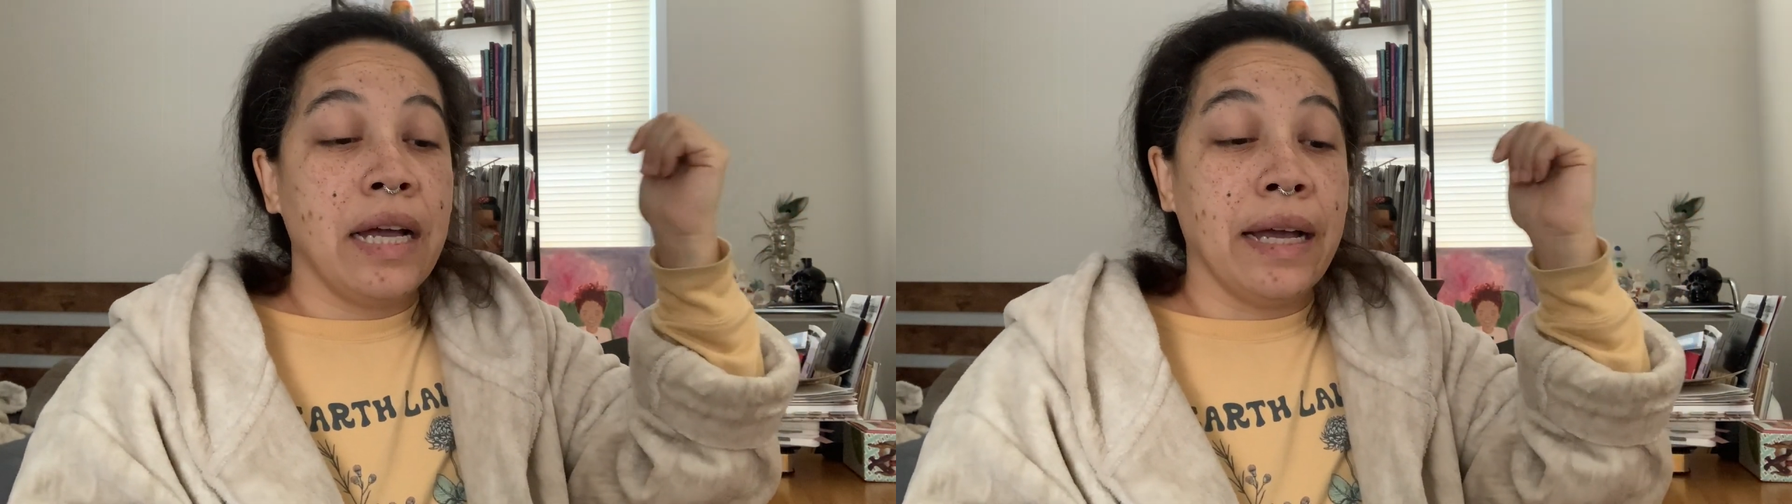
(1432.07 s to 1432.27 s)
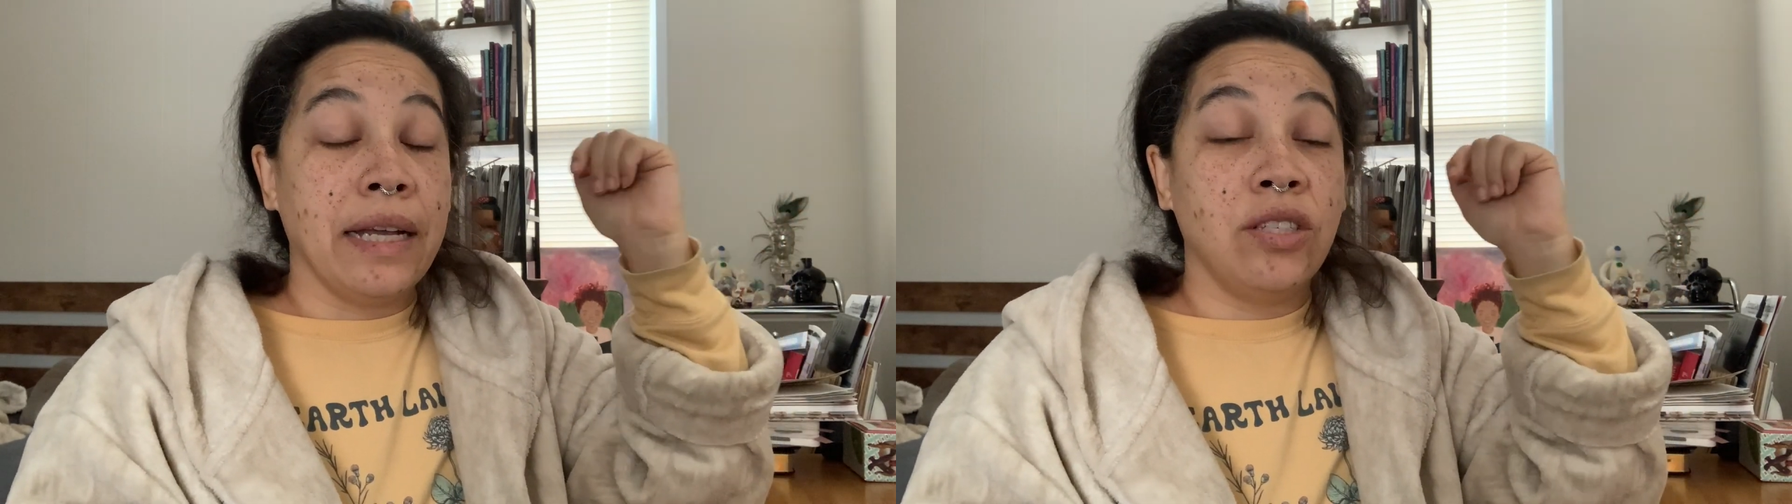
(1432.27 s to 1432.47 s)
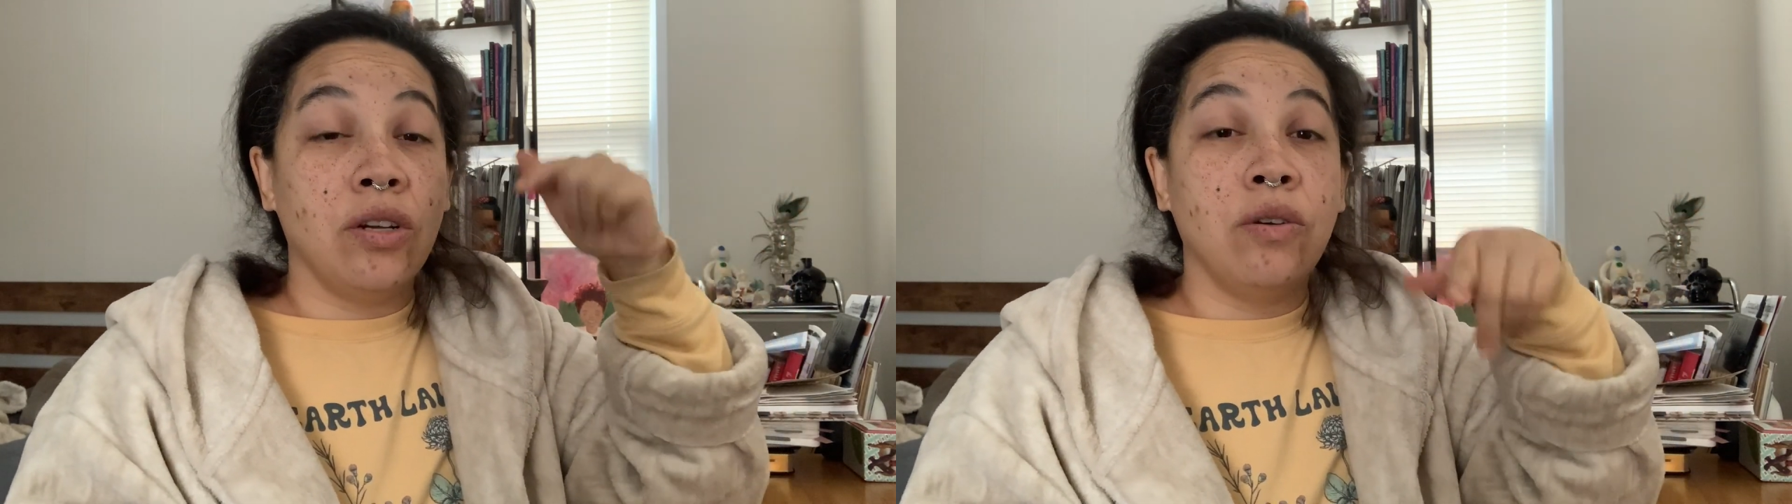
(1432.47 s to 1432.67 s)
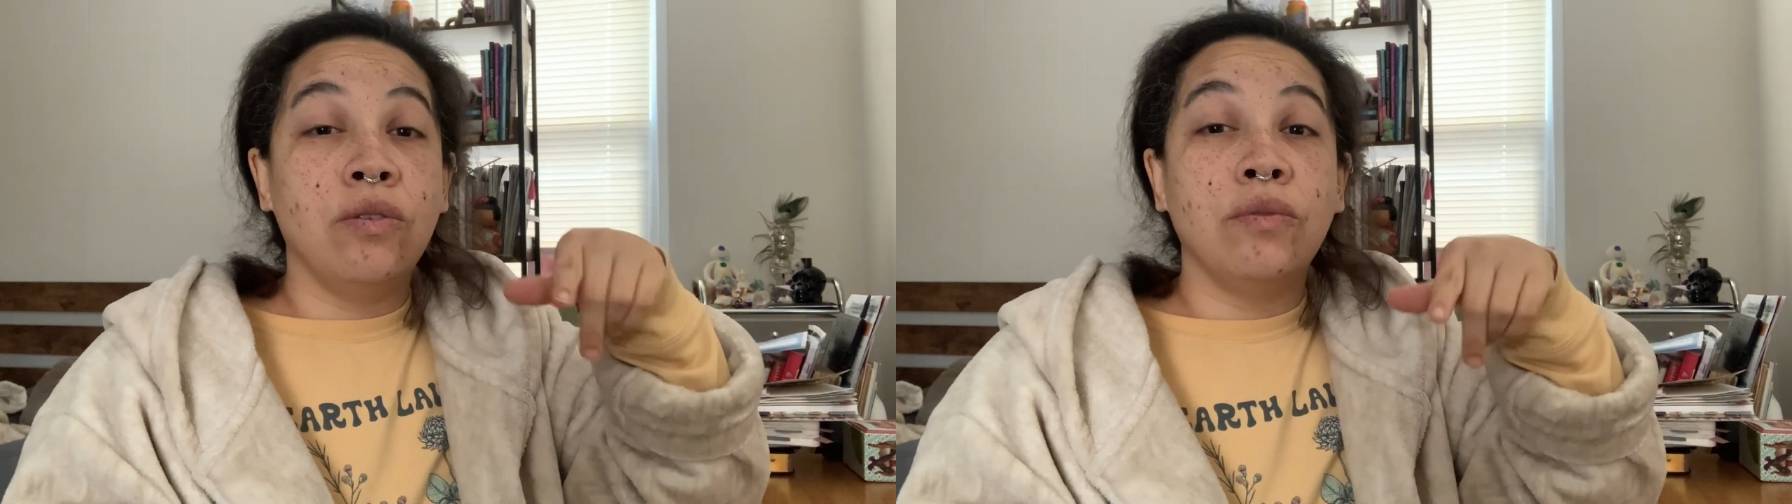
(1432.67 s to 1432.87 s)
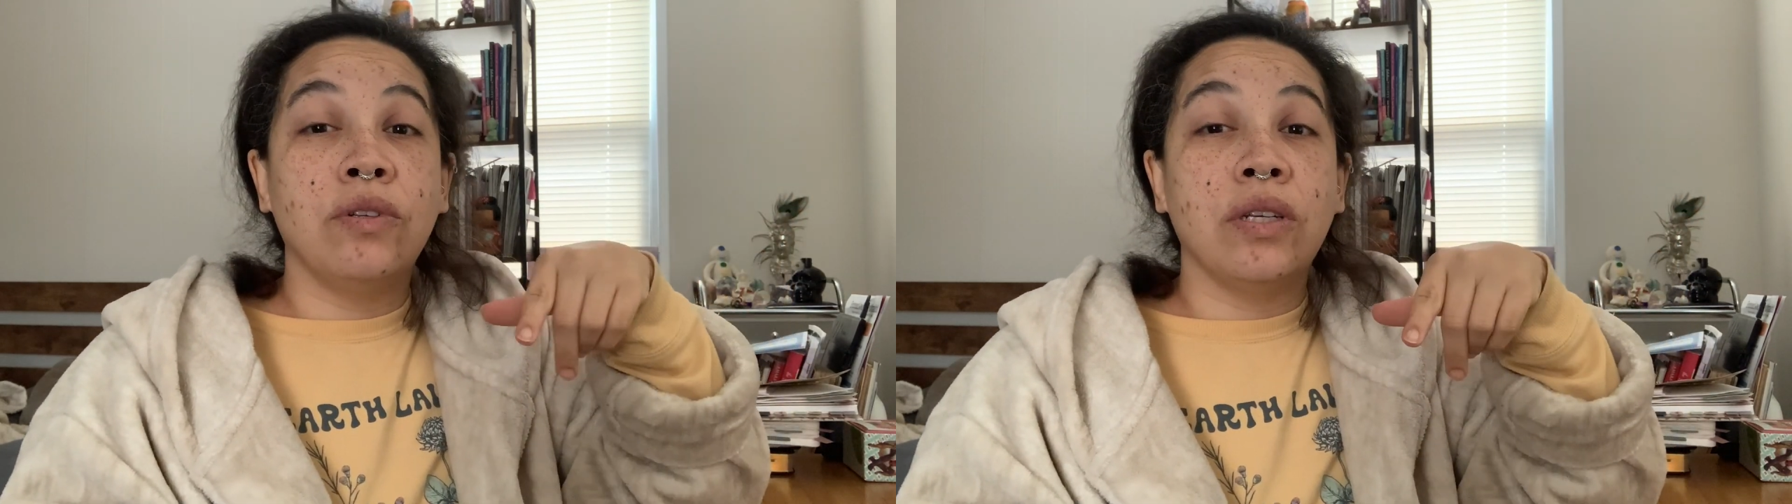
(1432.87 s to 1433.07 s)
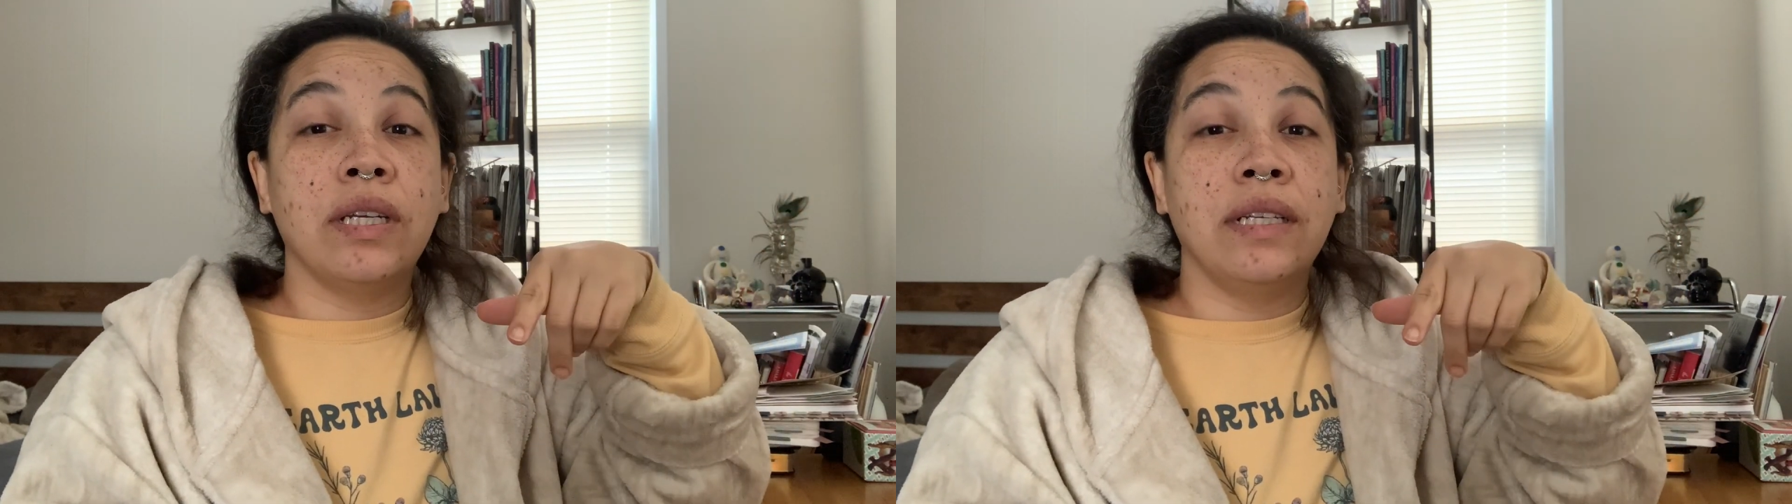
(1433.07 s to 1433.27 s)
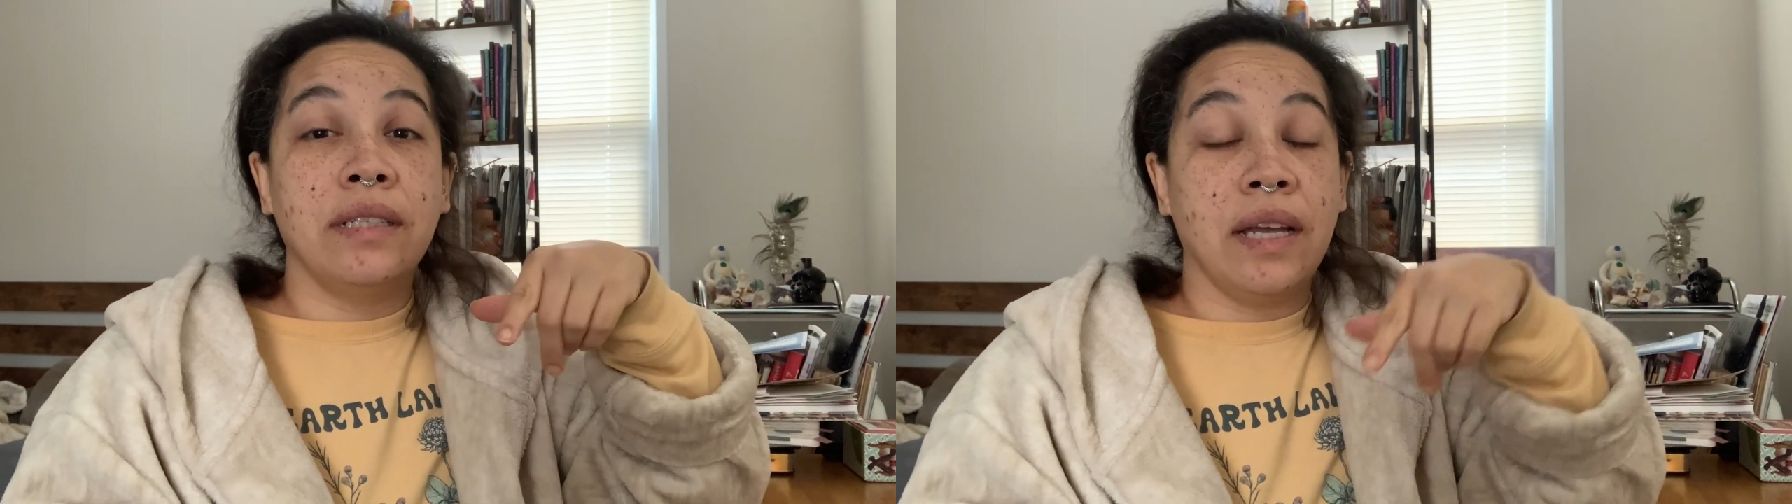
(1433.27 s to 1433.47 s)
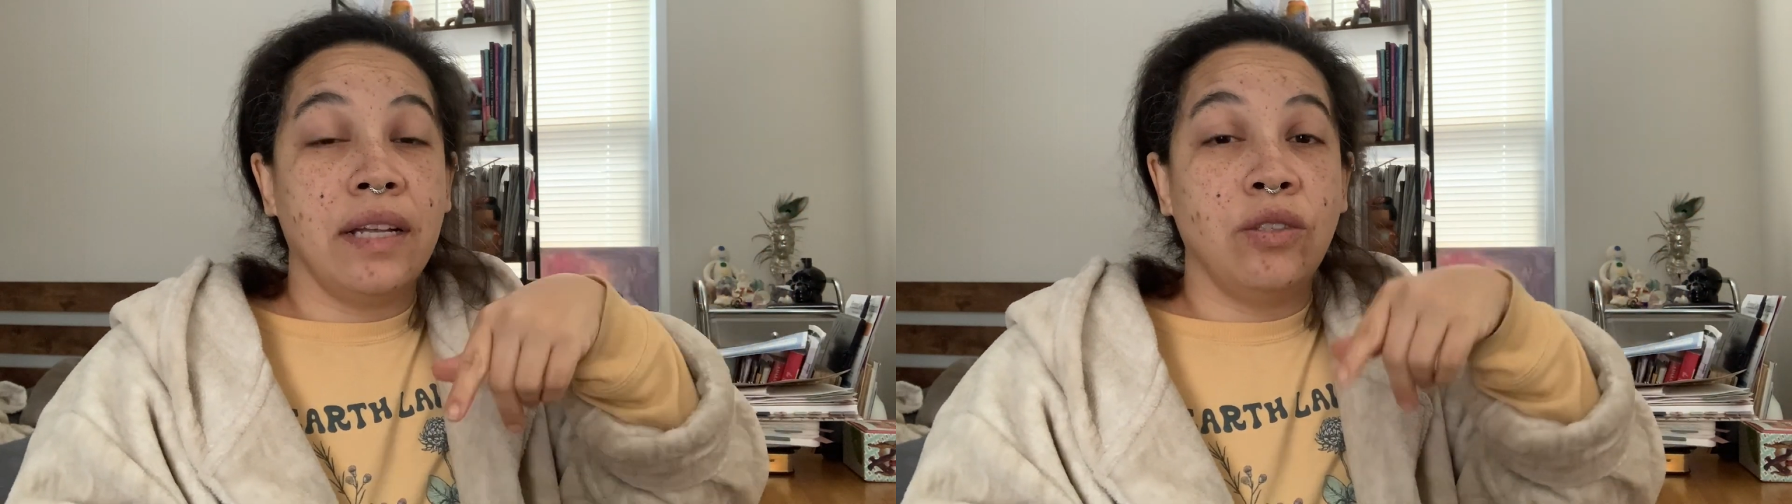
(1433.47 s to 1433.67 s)
I don't
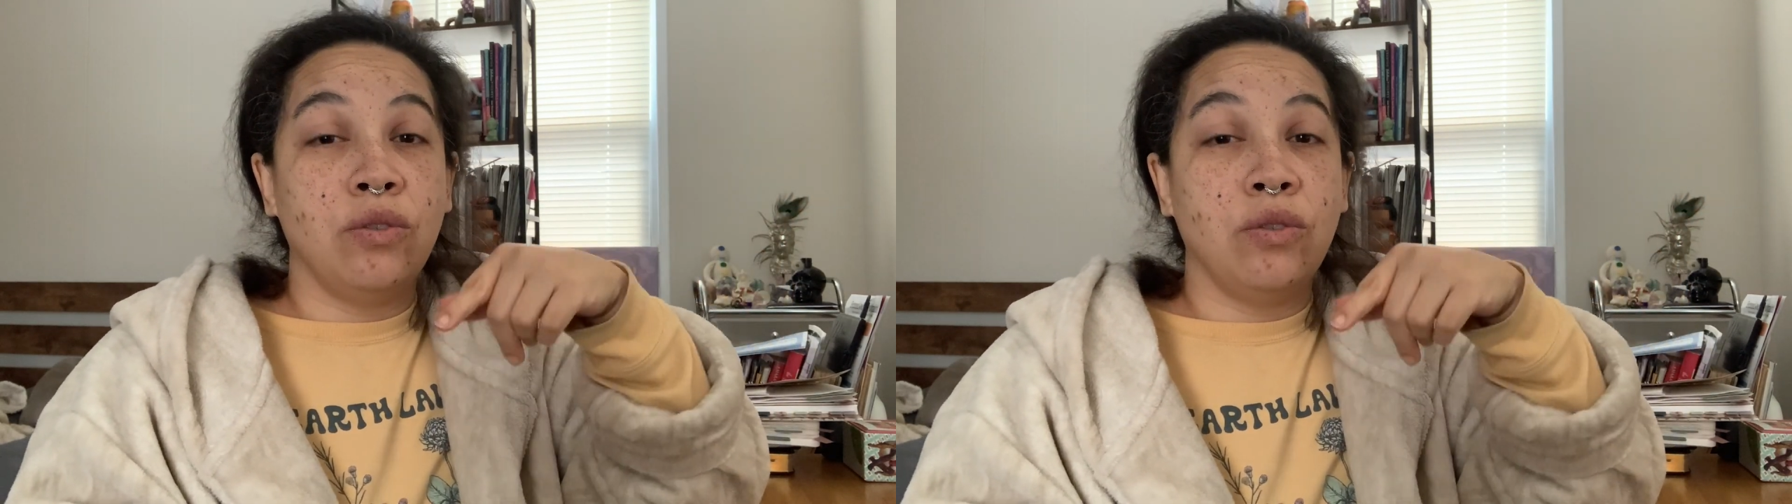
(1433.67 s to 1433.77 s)
intend